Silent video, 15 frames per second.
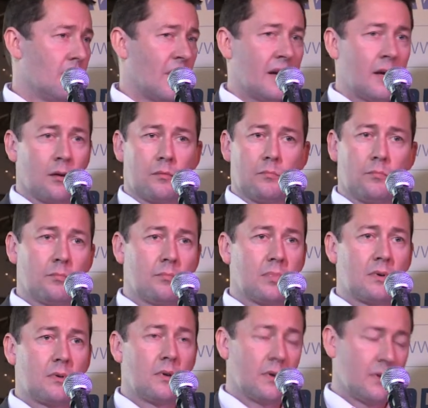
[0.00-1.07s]
They can
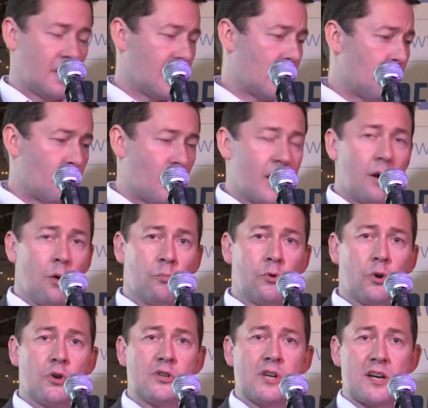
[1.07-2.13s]
collaborate on
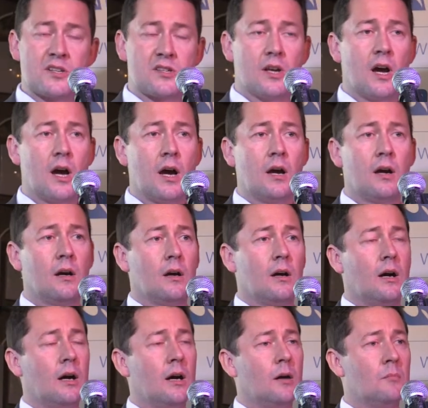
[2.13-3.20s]
projects there,
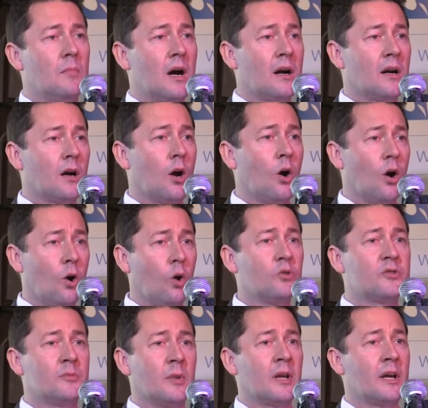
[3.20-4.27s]
and
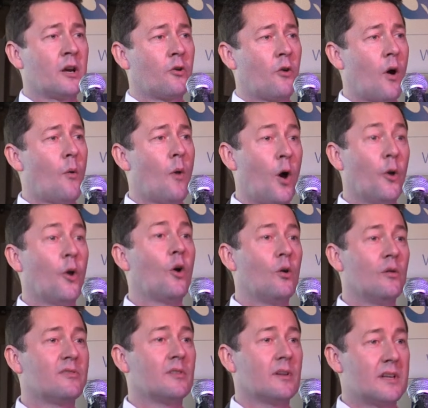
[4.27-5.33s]
ultimately grow on,
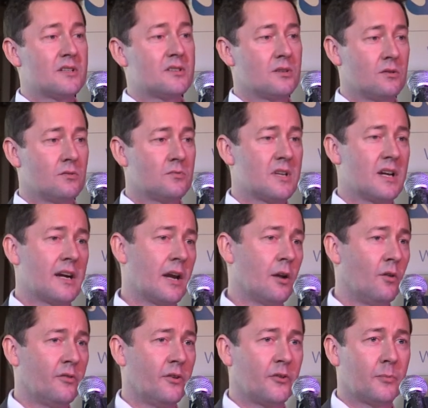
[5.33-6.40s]
hopefully, to take
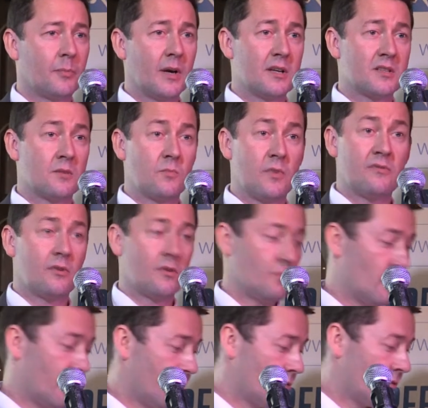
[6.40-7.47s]
in office space. And we've
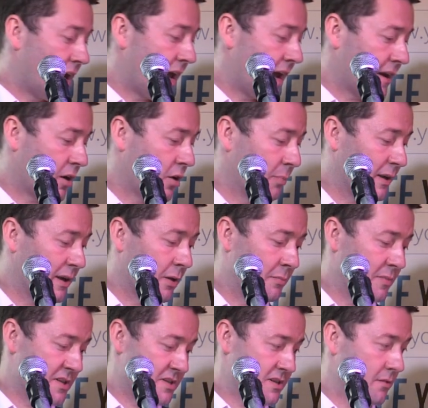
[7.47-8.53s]
already had a couple of
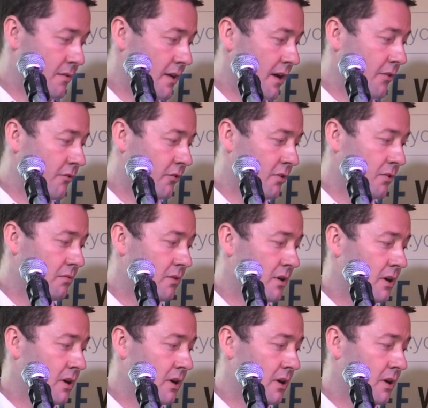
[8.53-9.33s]
companies do that, so